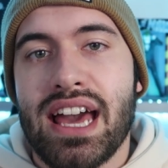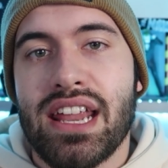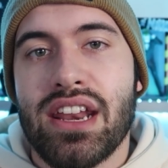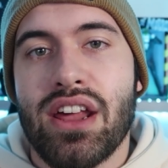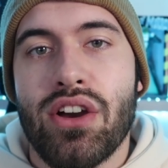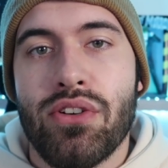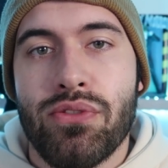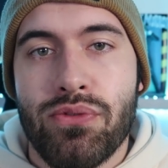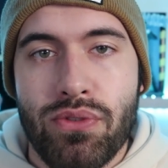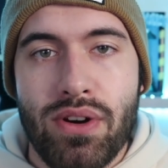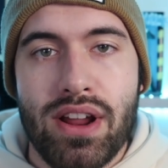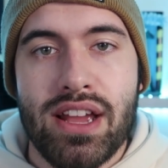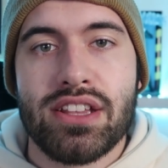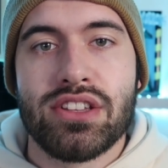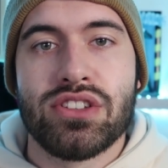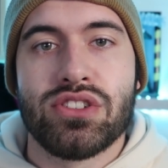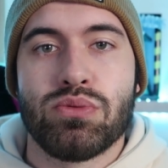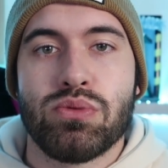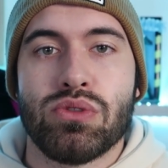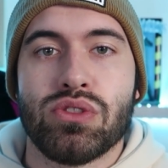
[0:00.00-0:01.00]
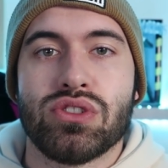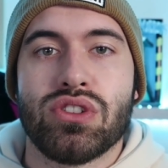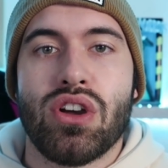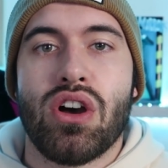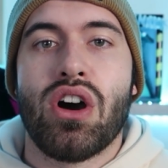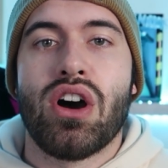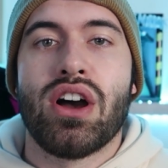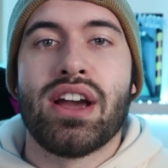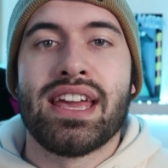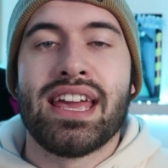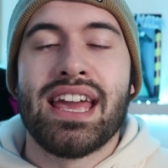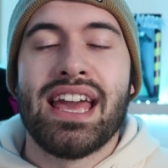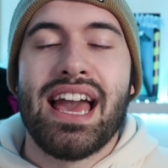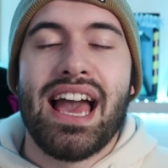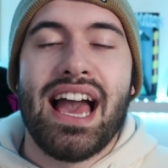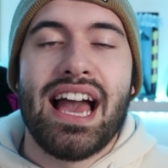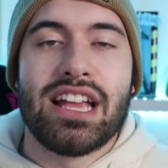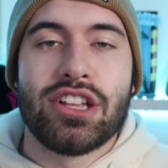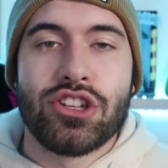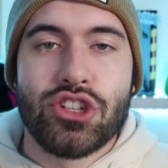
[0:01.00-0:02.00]
and her friends will die
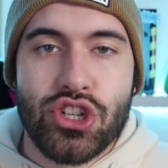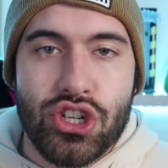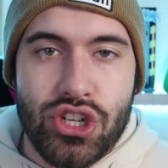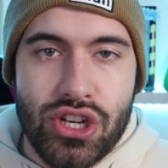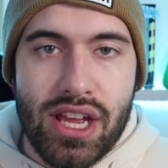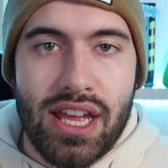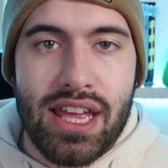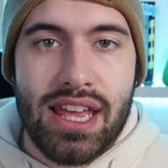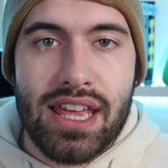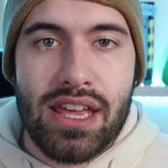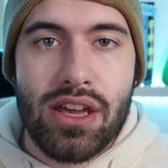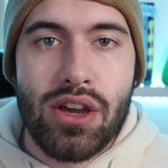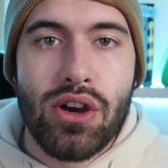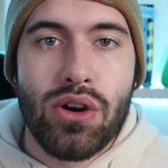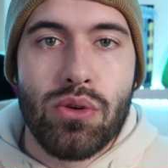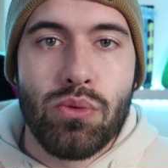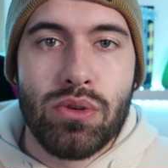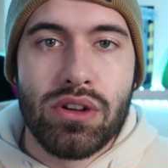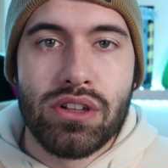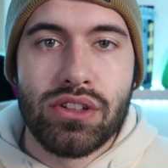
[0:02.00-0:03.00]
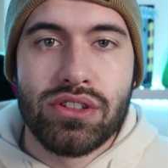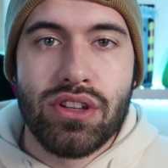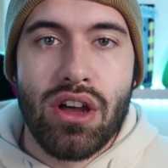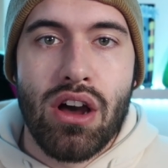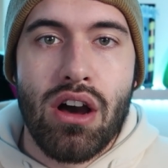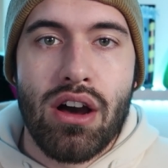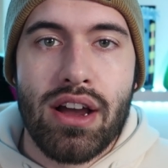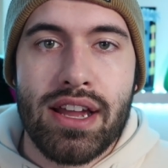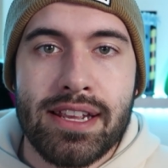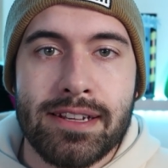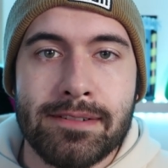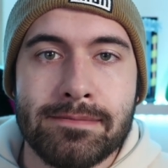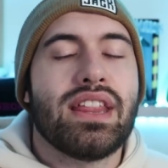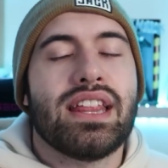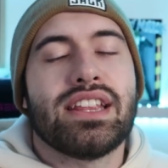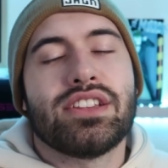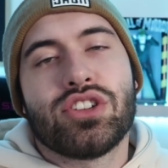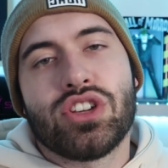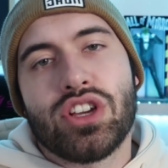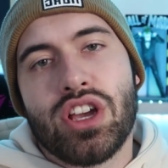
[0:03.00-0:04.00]
and she will die. And
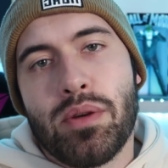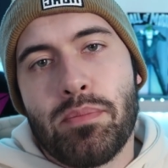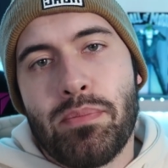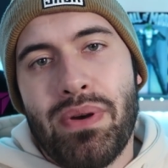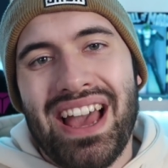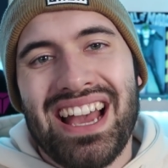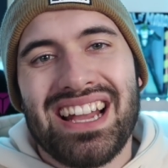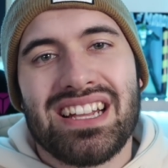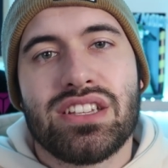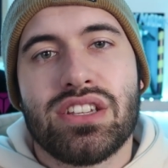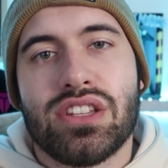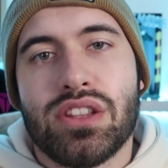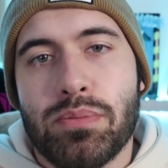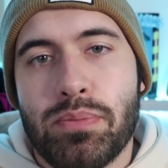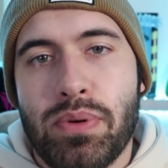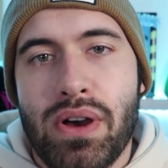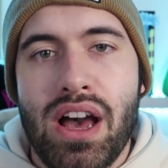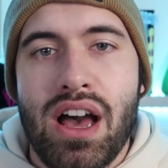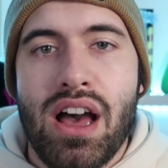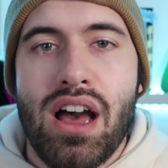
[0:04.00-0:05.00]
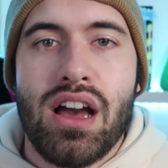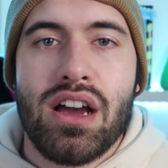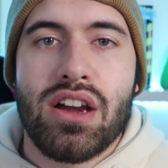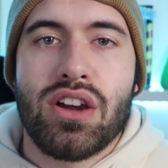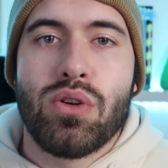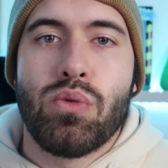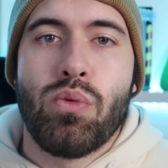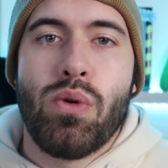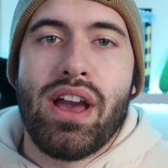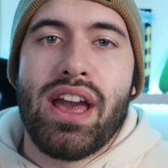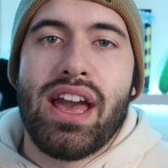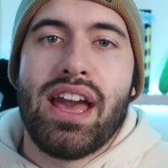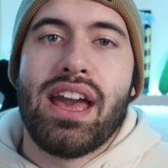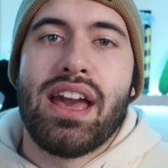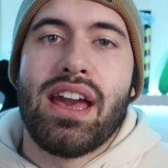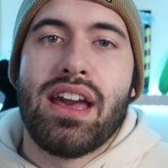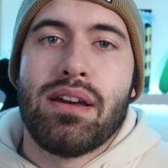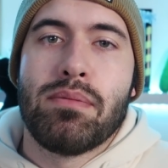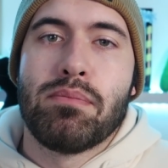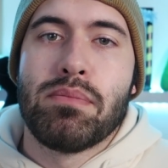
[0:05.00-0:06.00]
then to go back to the park
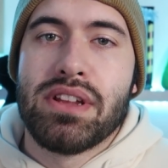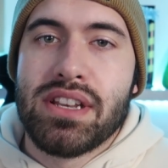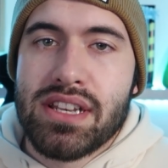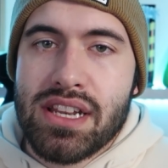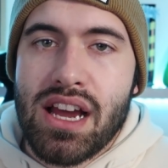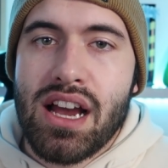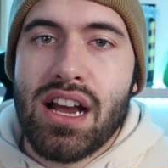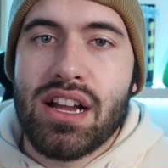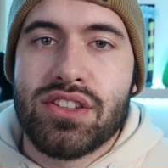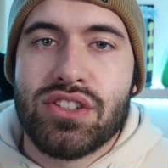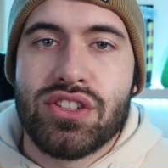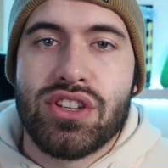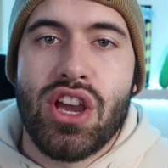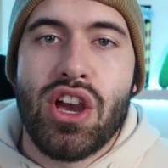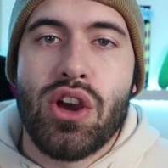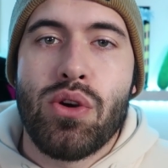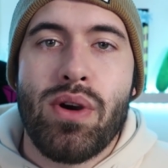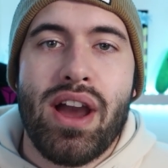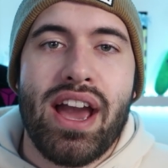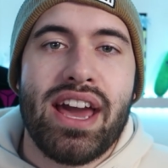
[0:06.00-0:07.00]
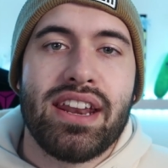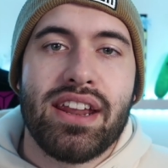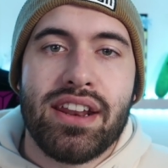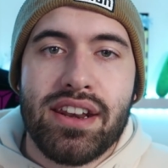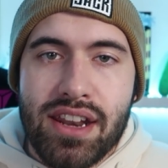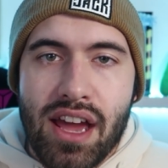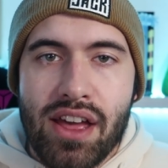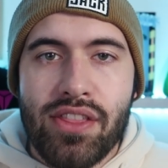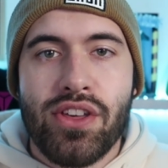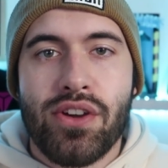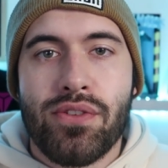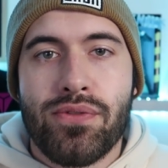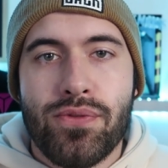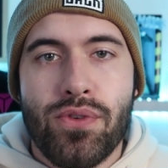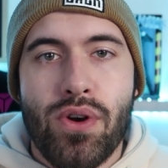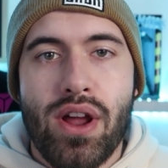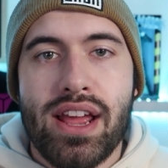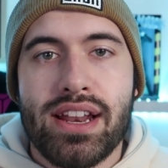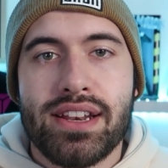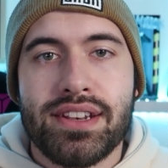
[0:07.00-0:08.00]
where Minato and another
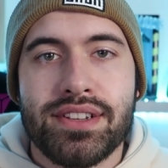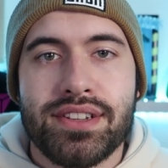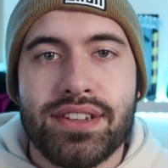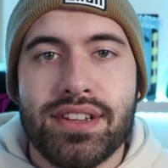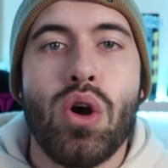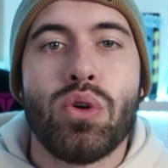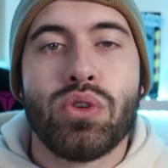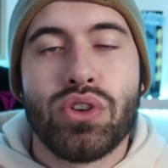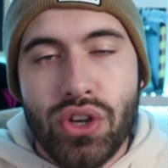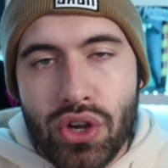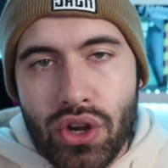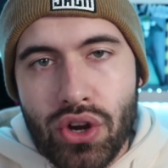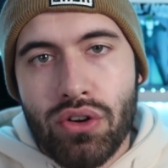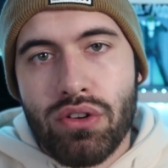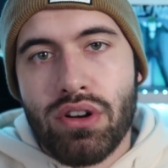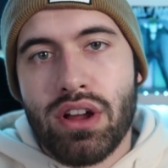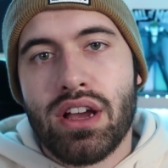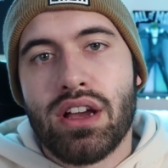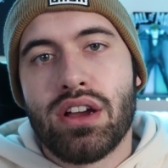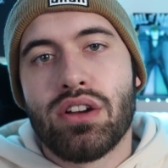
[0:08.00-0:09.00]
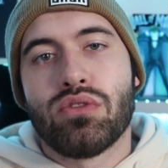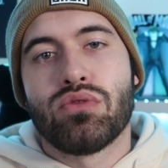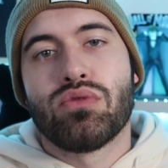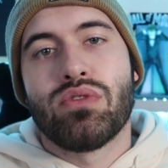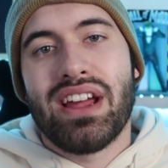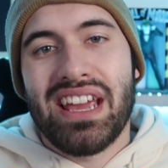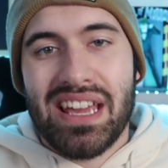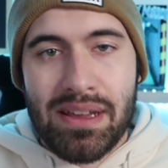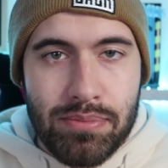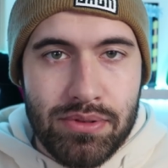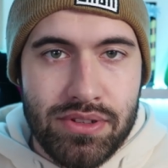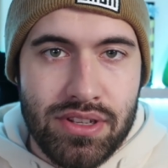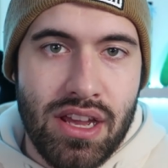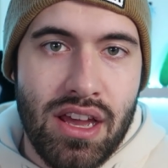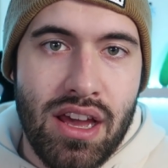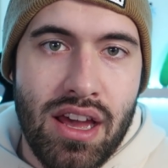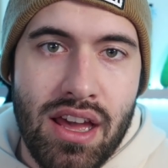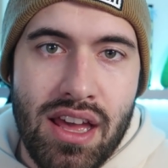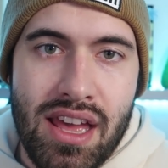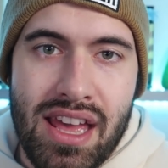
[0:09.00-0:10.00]
friend, Ogura, raped
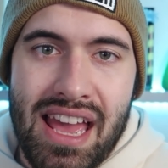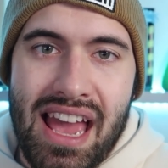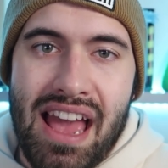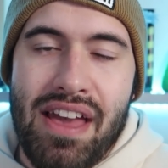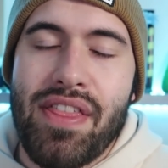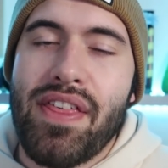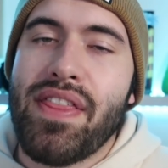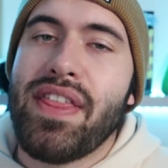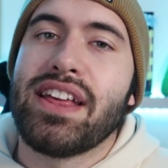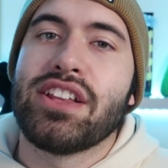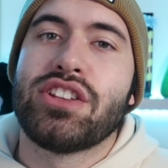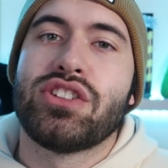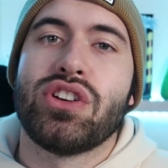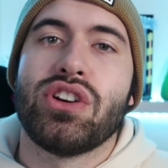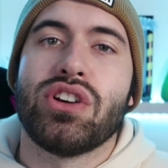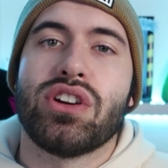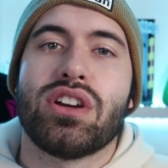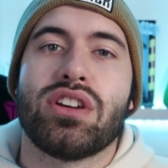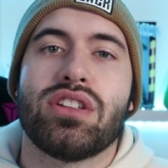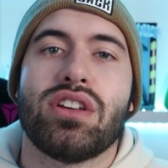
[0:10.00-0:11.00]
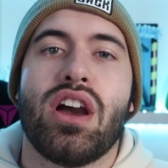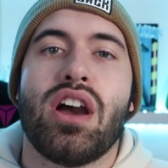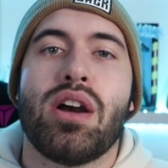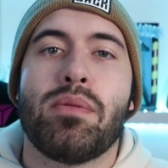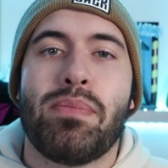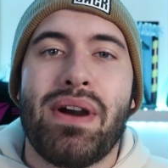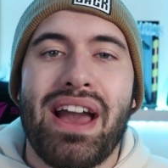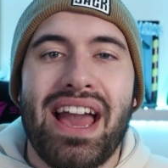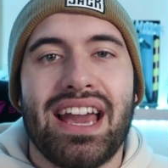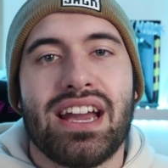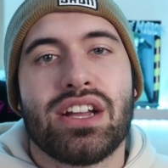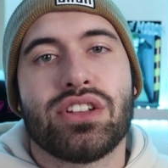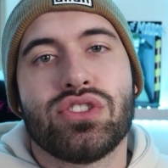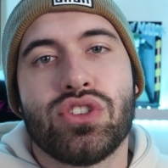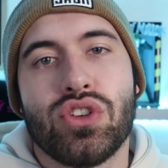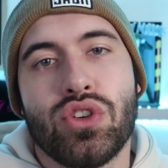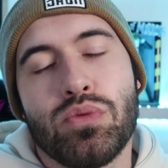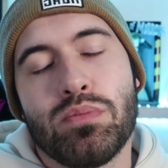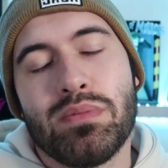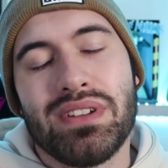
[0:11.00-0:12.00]
her and then they took her back
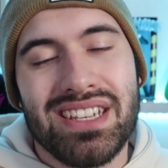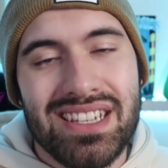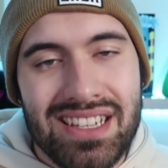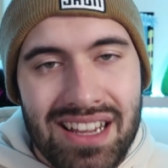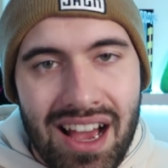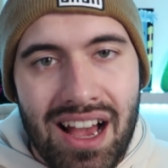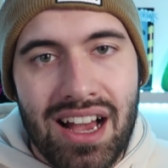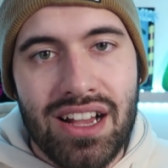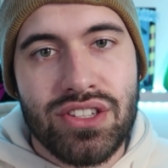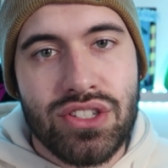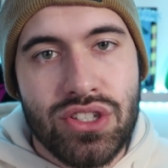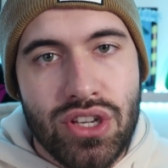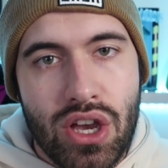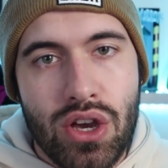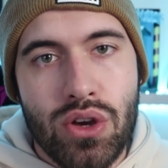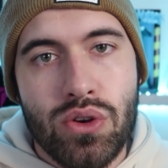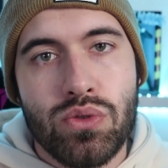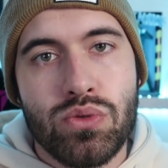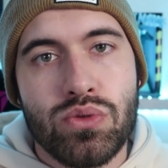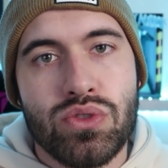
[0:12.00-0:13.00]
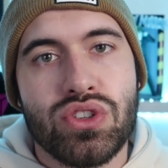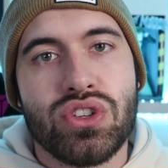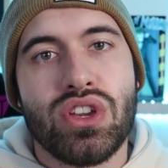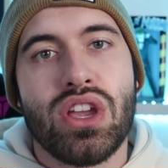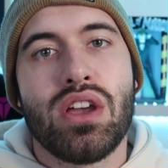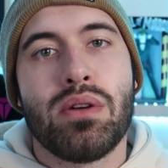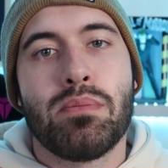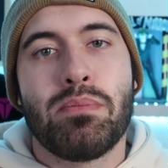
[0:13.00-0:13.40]
to Minato's